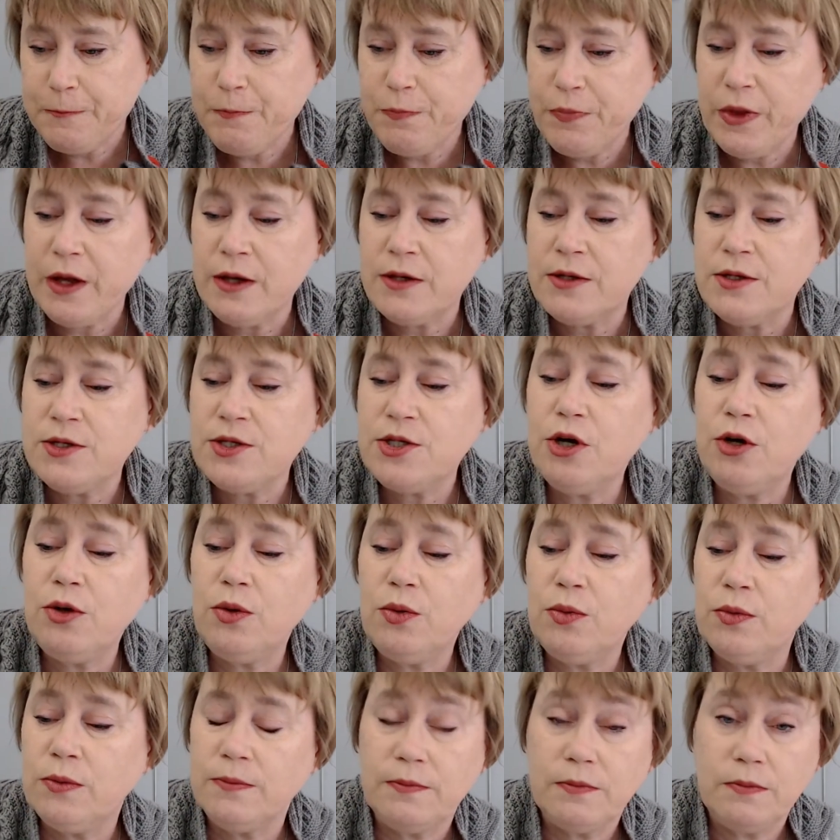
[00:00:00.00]

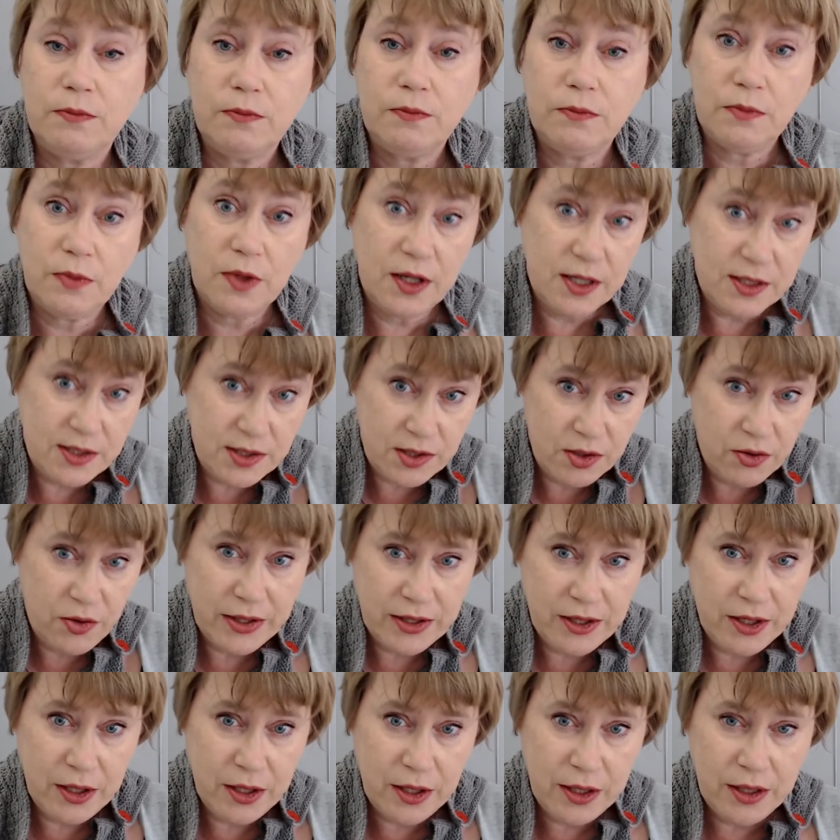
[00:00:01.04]
So, is there
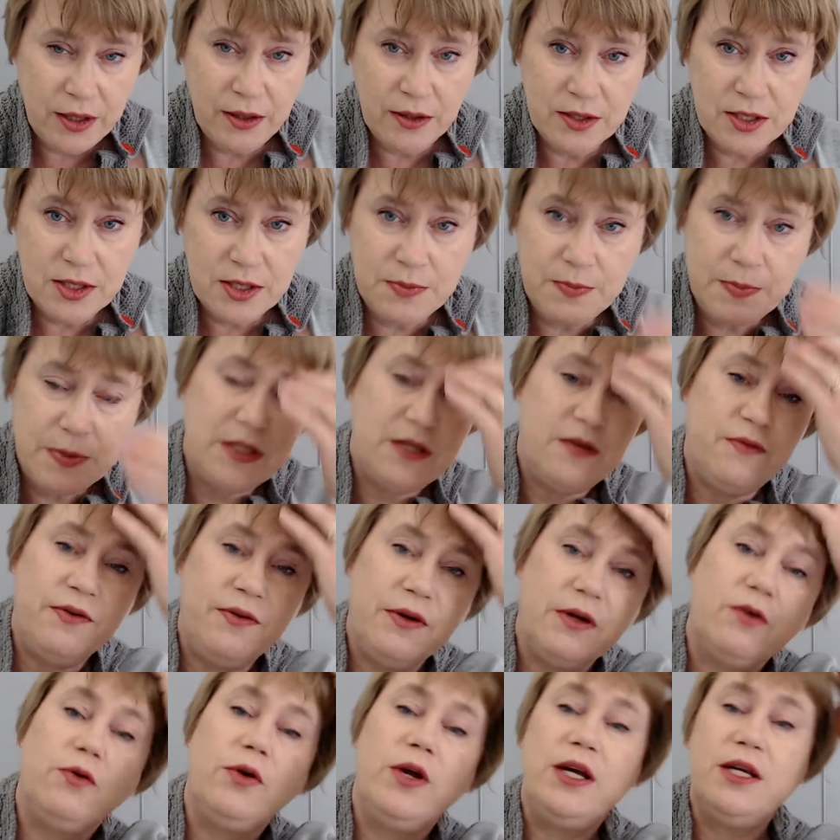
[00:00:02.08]
any specific
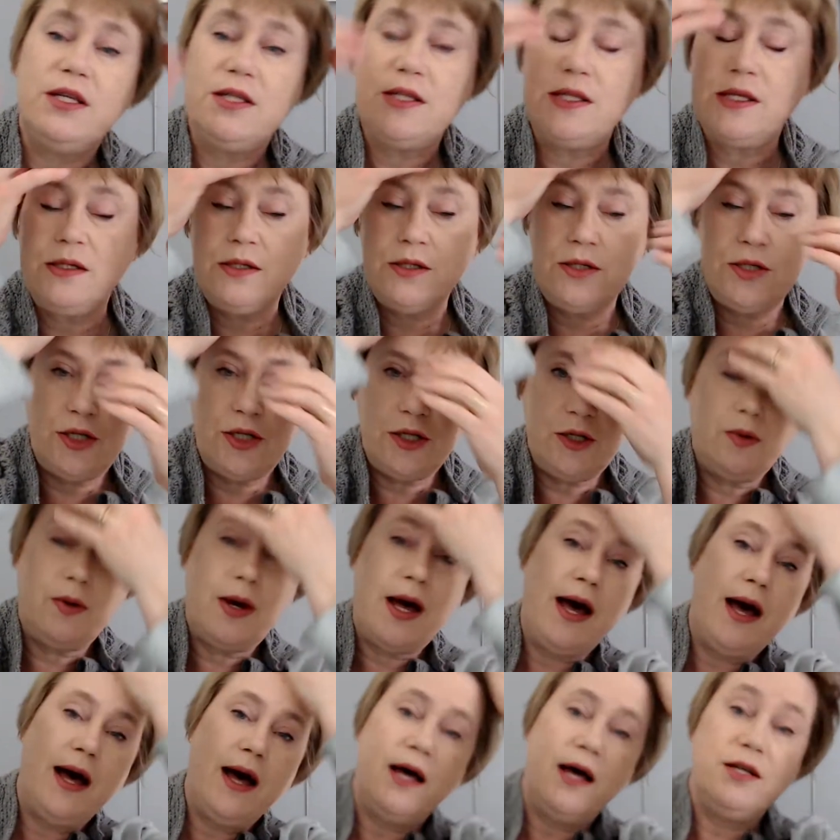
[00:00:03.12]
reason to
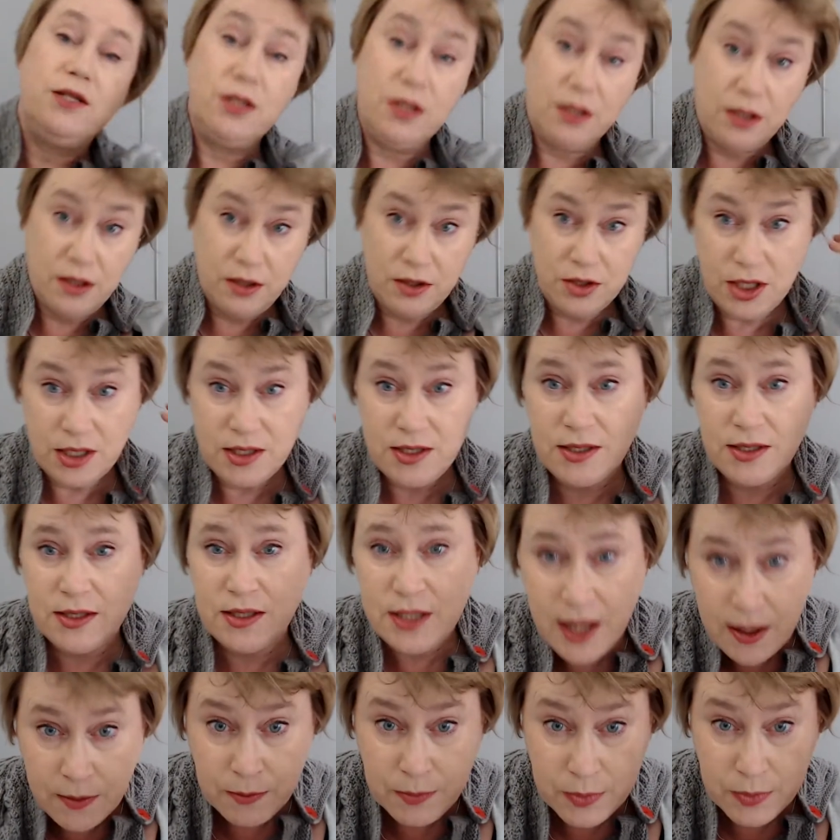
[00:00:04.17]
add just
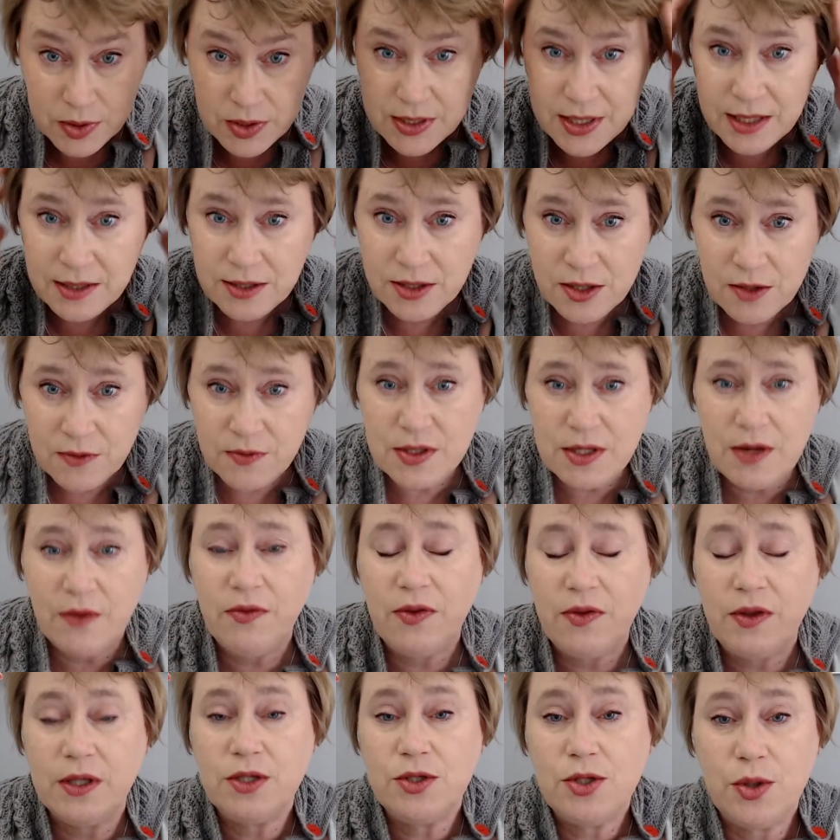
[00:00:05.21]
10% of
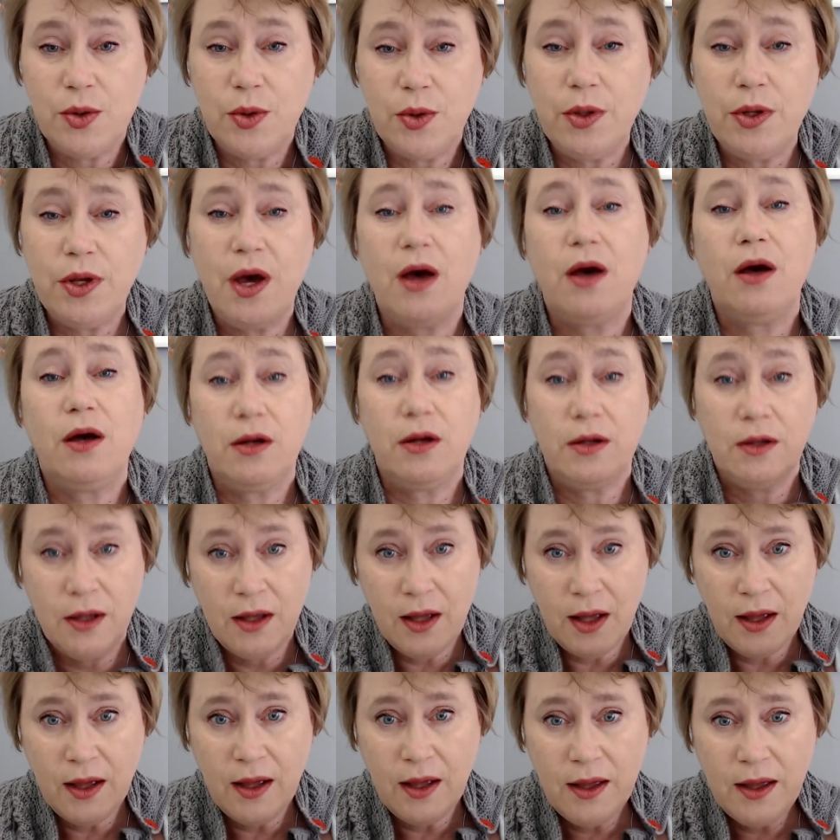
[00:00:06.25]
something to a yarn?
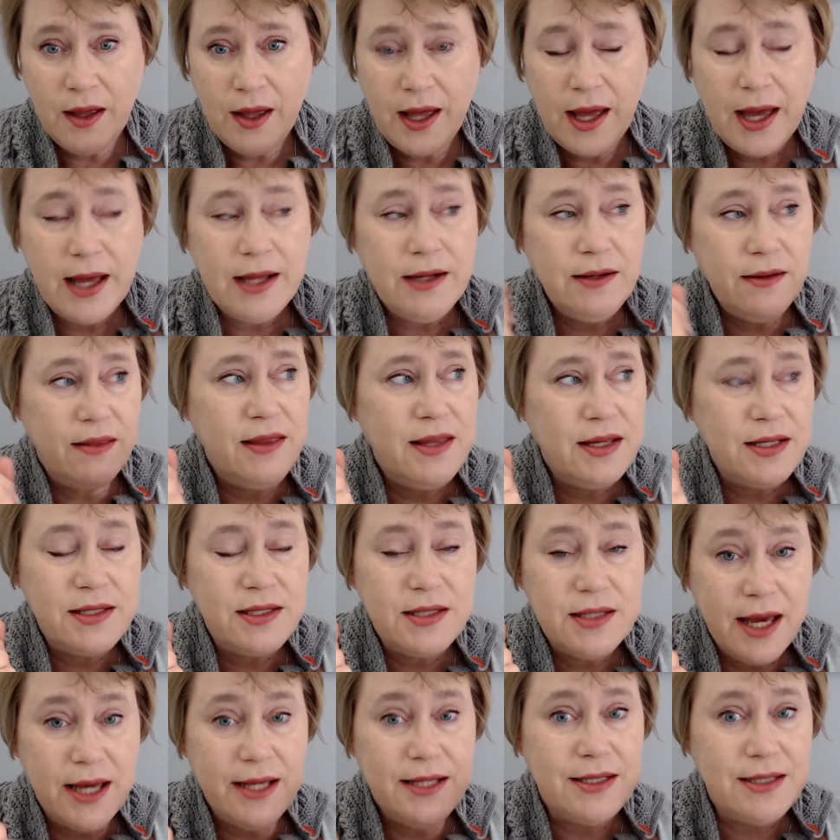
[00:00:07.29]
And in this
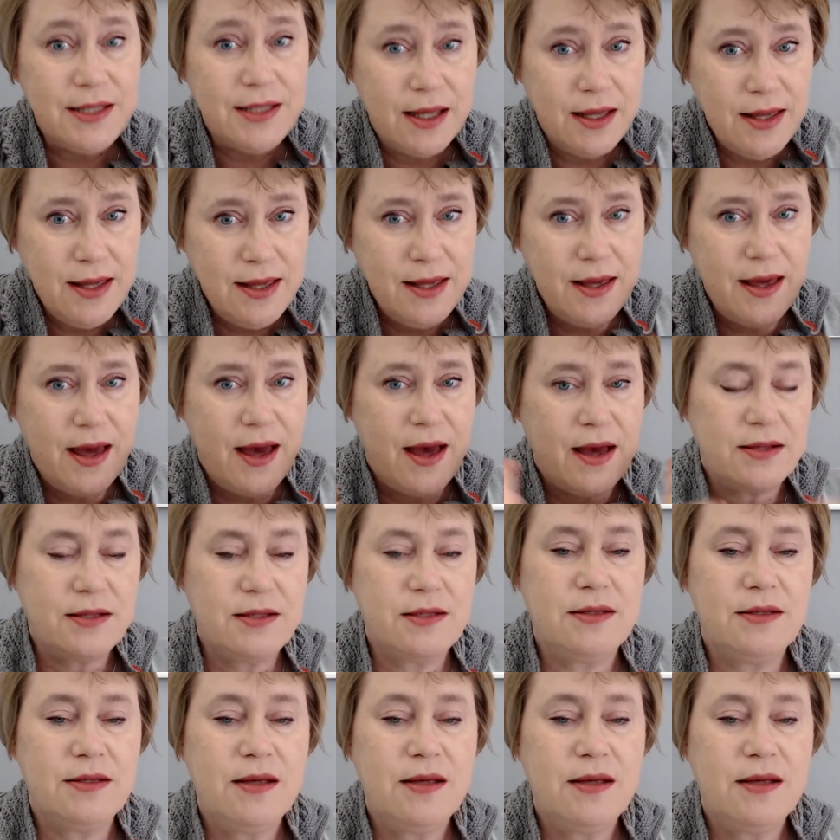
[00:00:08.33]
case, yes.